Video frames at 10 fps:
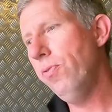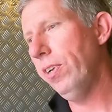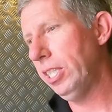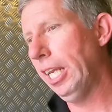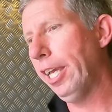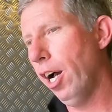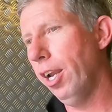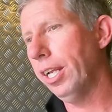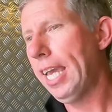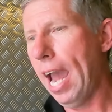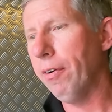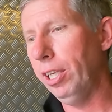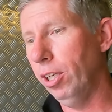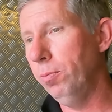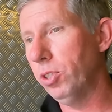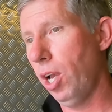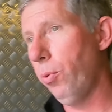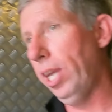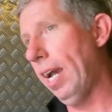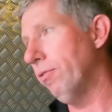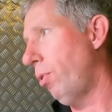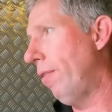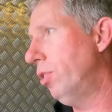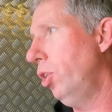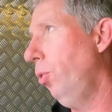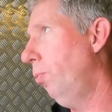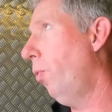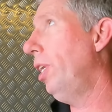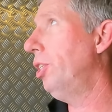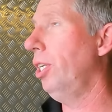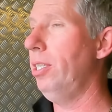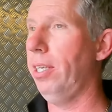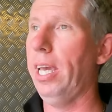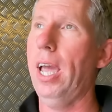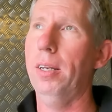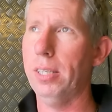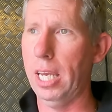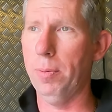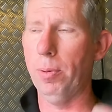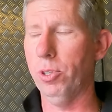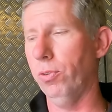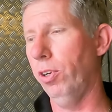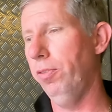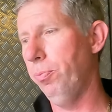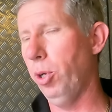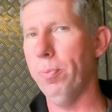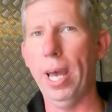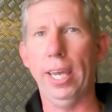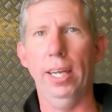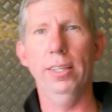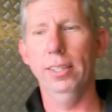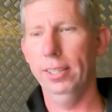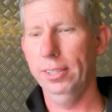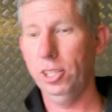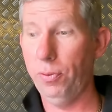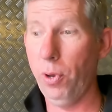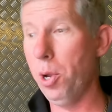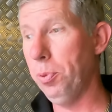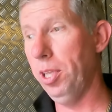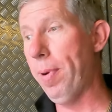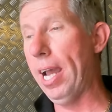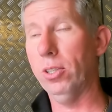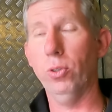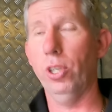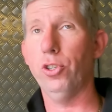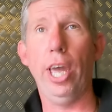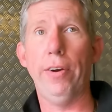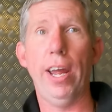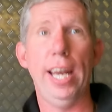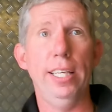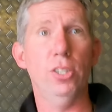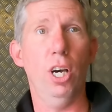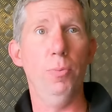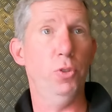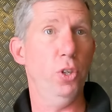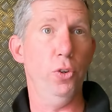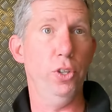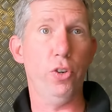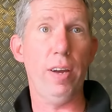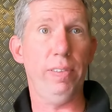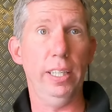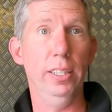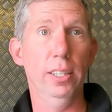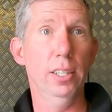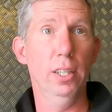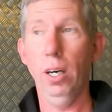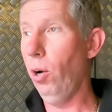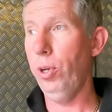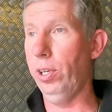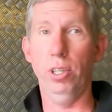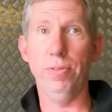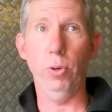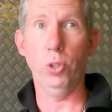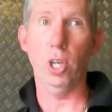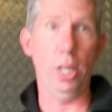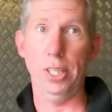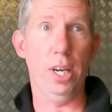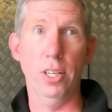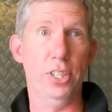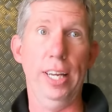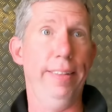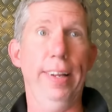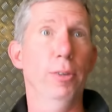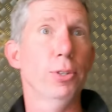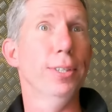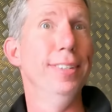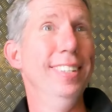You physically can't carry them, so we have to have 2 winches again, take them up to the roof, put them back in. So if you open the back door of the trailer at any time during travelling, all you've got is 4 tyres. You can't see anything else.